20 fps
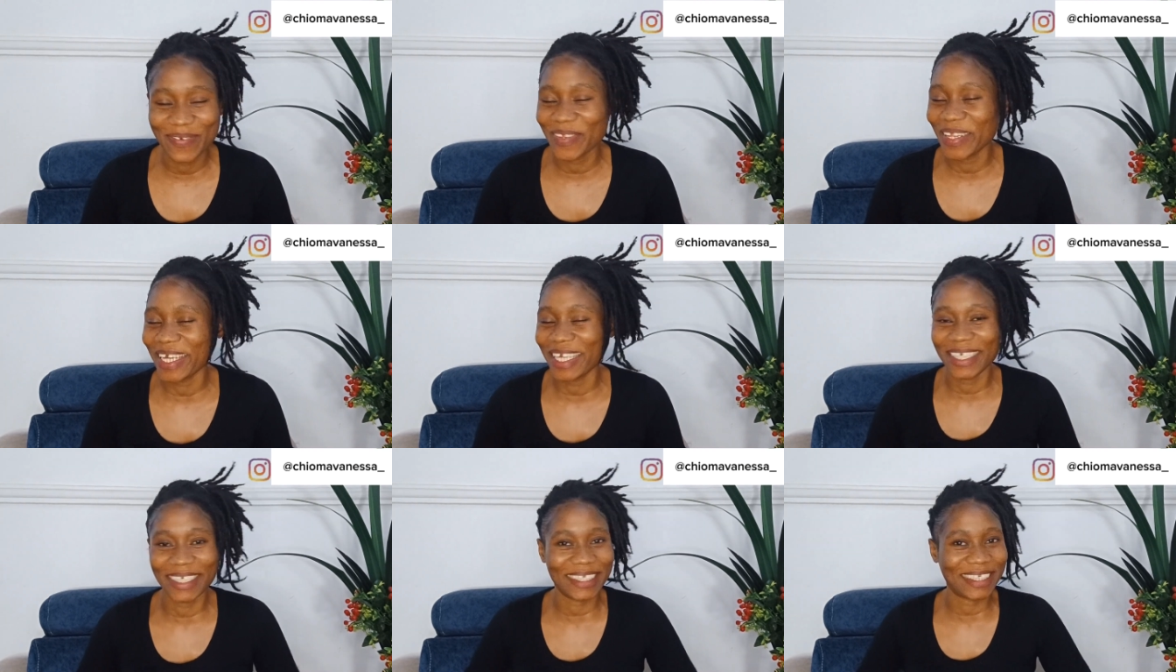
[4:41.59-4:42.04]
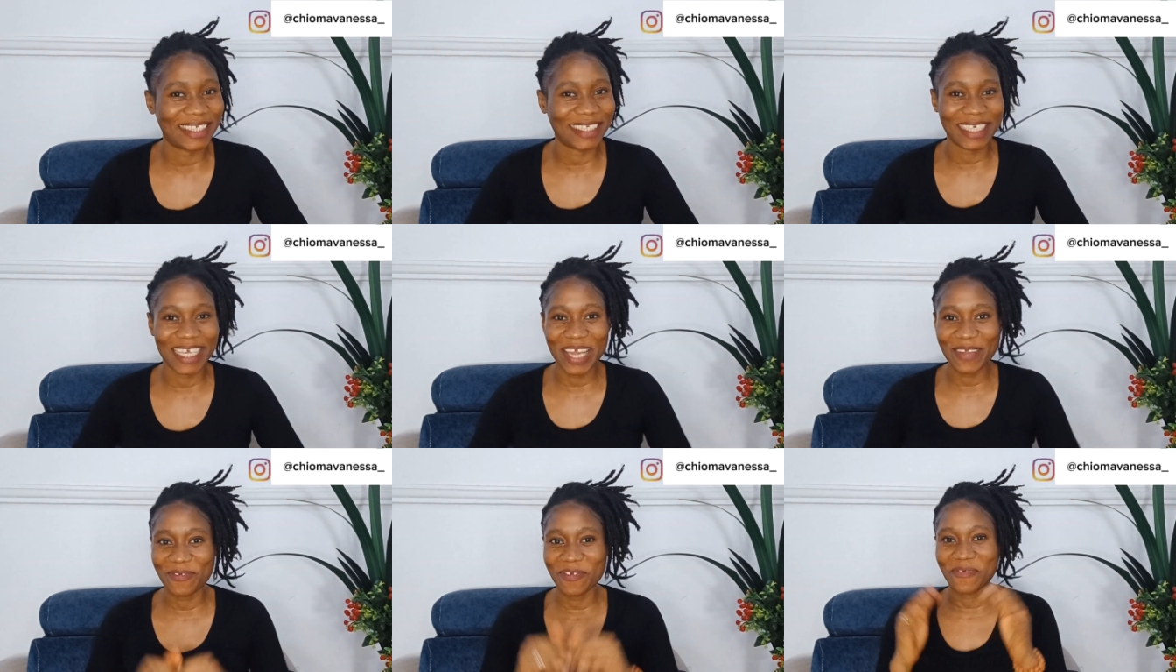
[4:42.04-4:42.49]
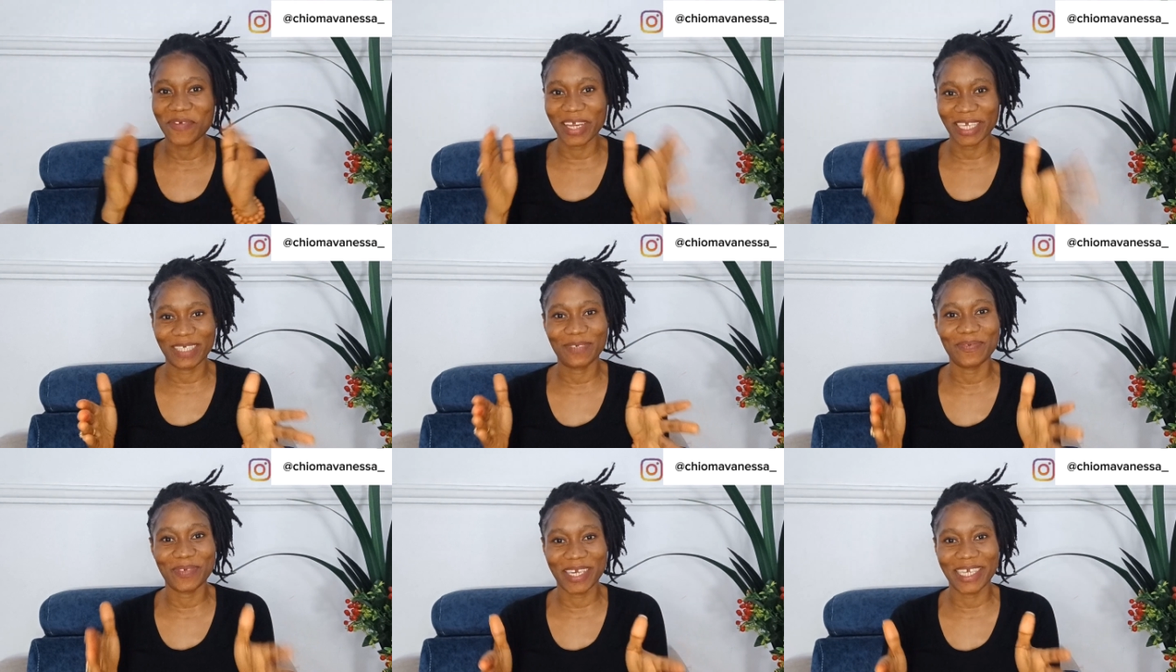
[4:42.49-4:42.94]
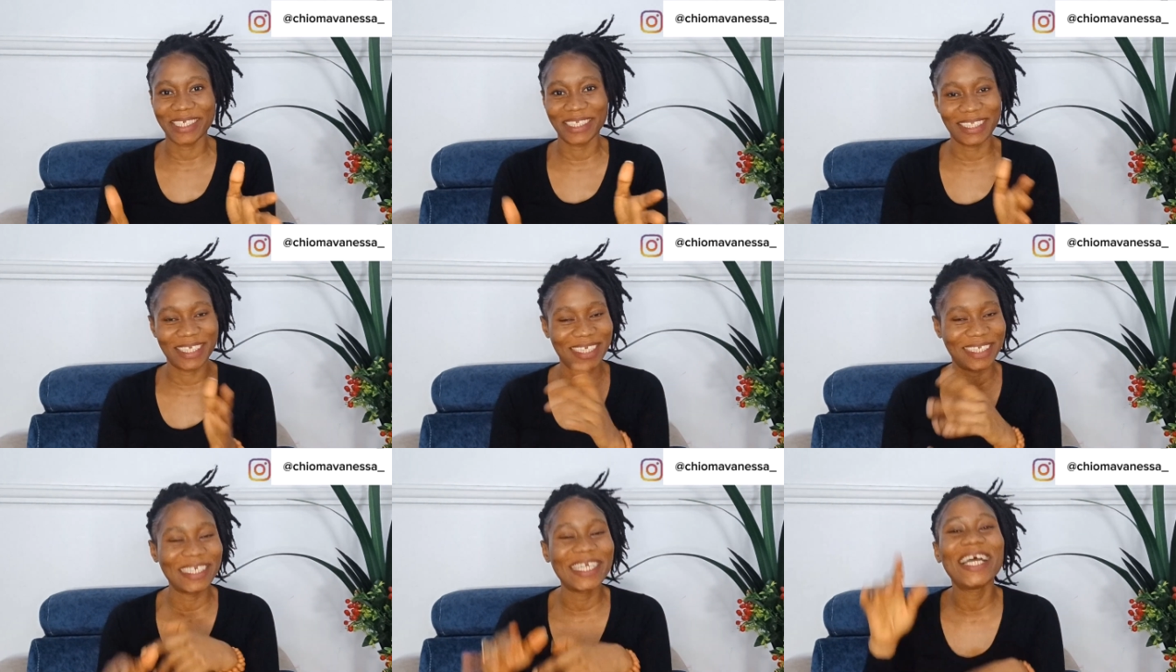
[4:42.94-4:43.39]
Please, if you've experienced
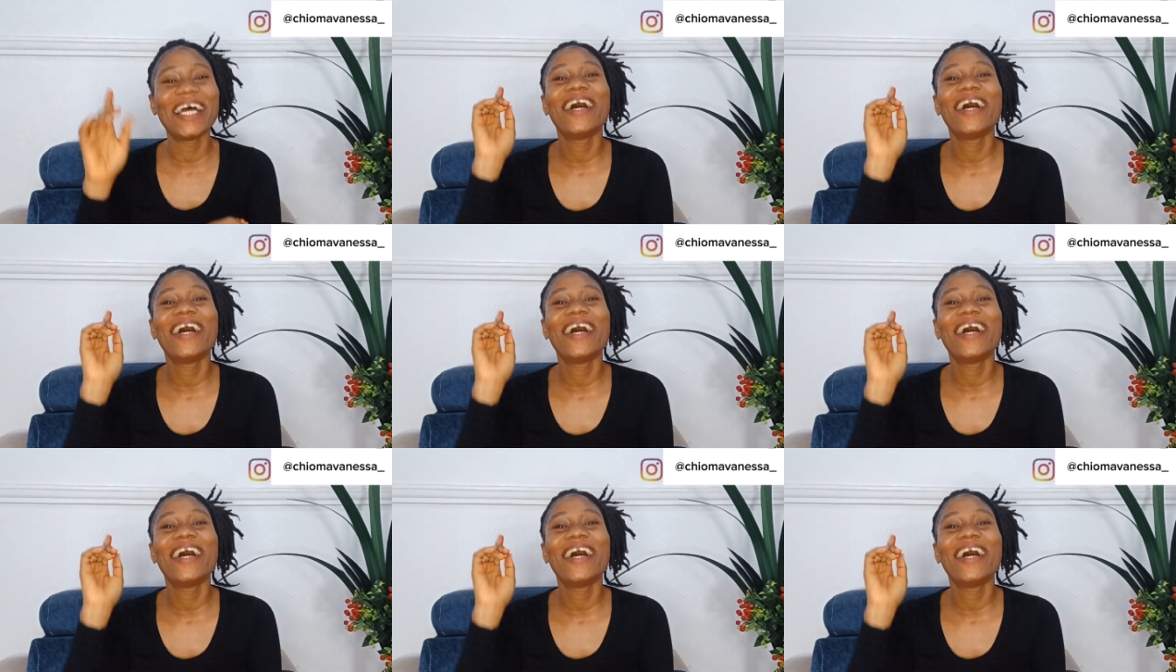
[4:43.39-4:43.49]
this,